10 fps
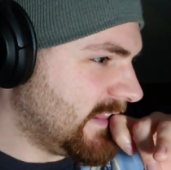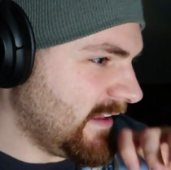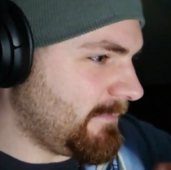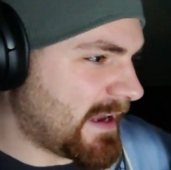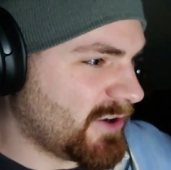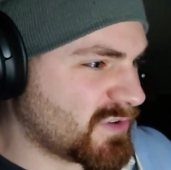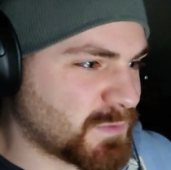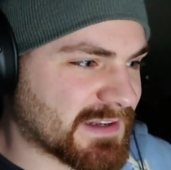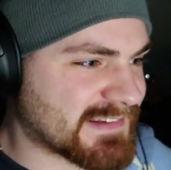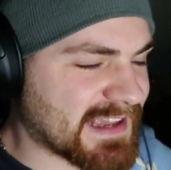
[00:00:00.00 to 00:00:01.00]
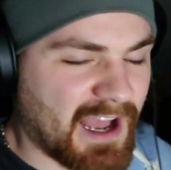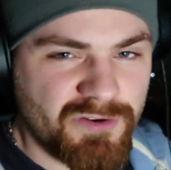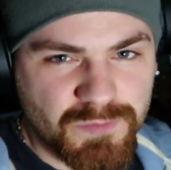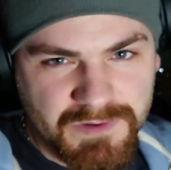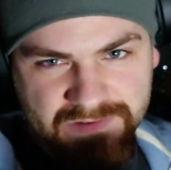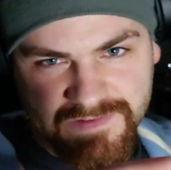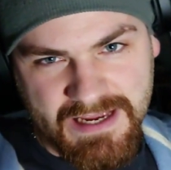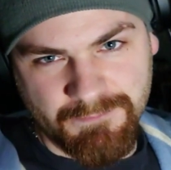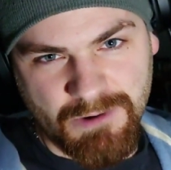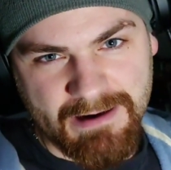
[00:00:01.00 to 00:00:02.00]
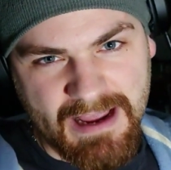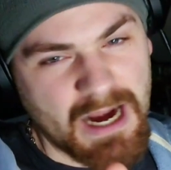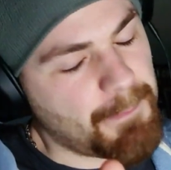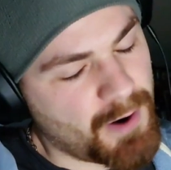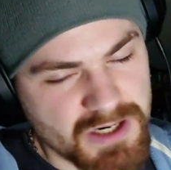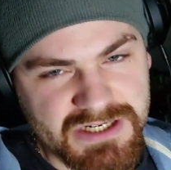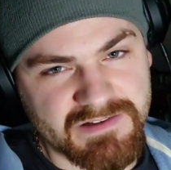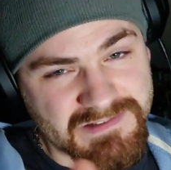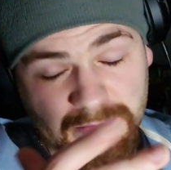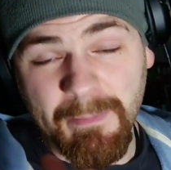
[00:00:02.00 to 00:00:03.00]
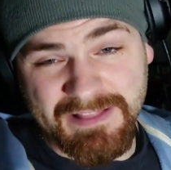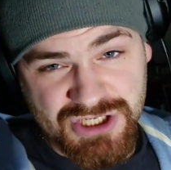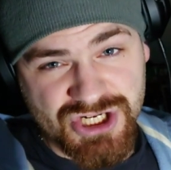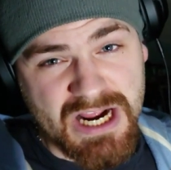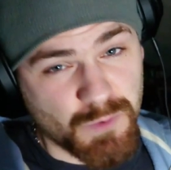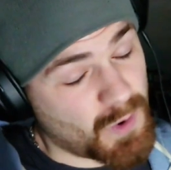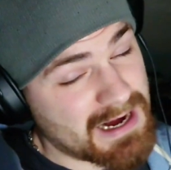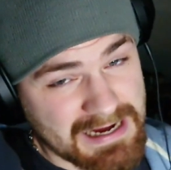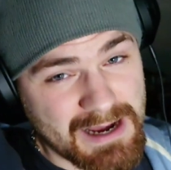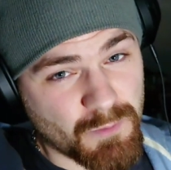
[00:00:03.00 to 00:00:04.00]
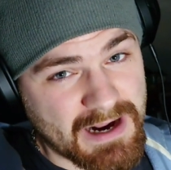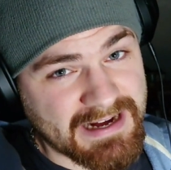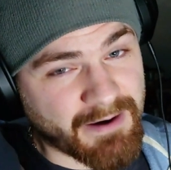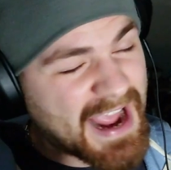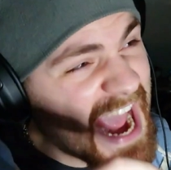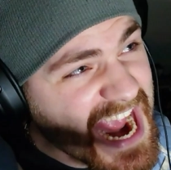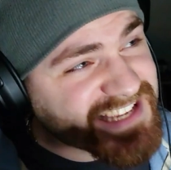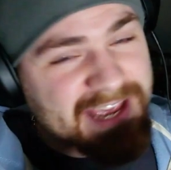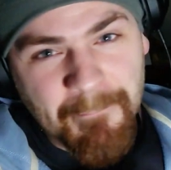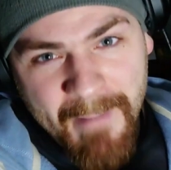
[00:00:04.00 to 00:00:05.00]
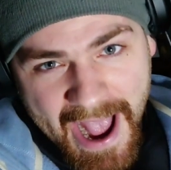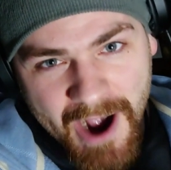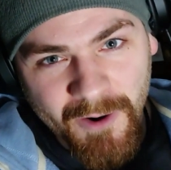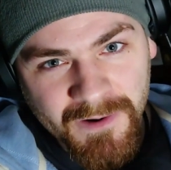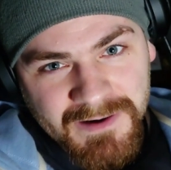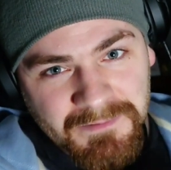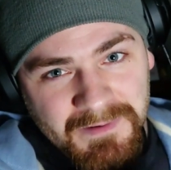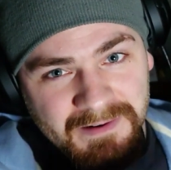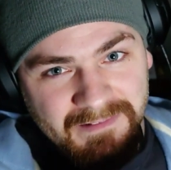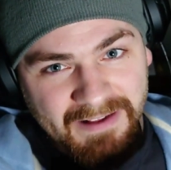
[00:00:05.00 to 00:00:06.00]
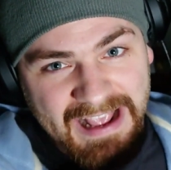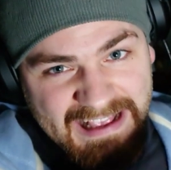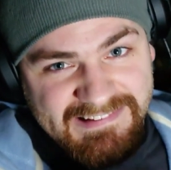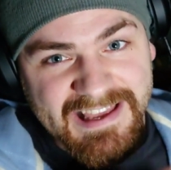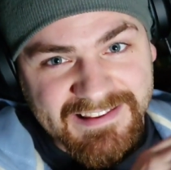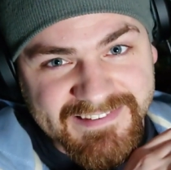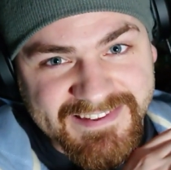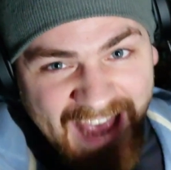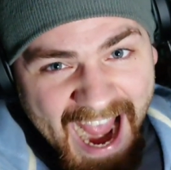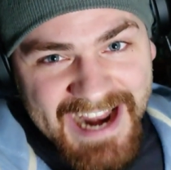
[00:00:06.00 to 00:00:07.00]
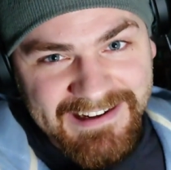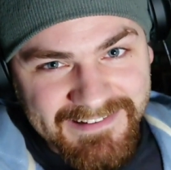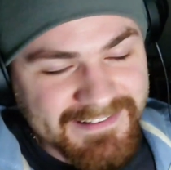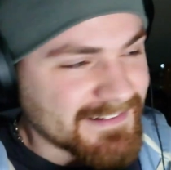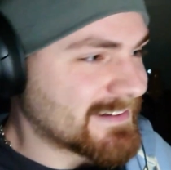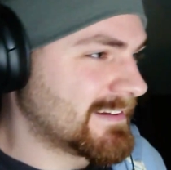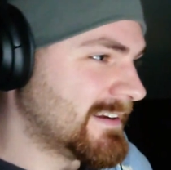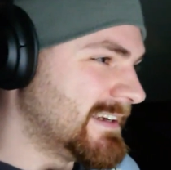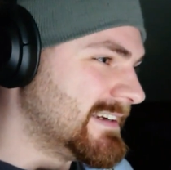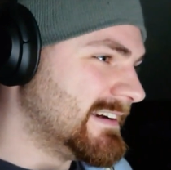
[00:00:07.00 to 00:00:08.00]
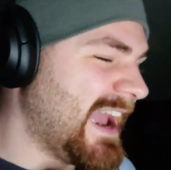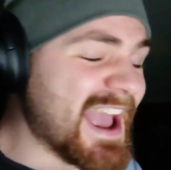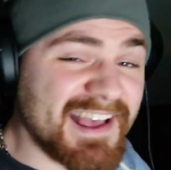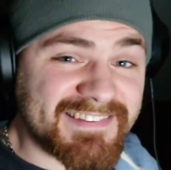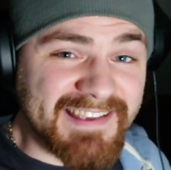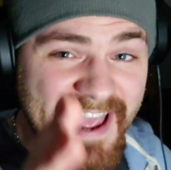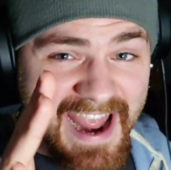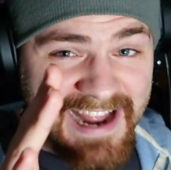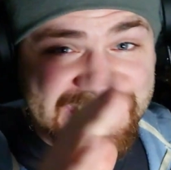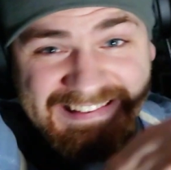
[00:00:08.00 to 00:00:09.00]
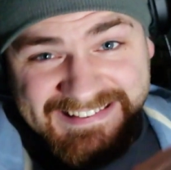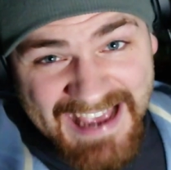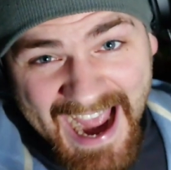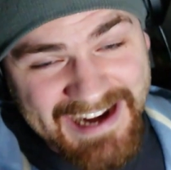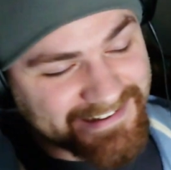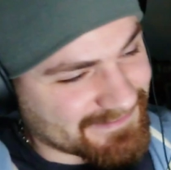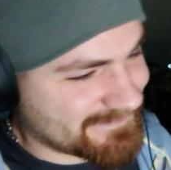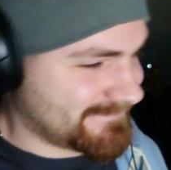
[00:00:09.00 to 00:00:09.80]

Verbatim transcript: Man, I just wanna say, right? And I apologize because I'm about to shout quite loud right now. Ez Mil is insane. Is insane.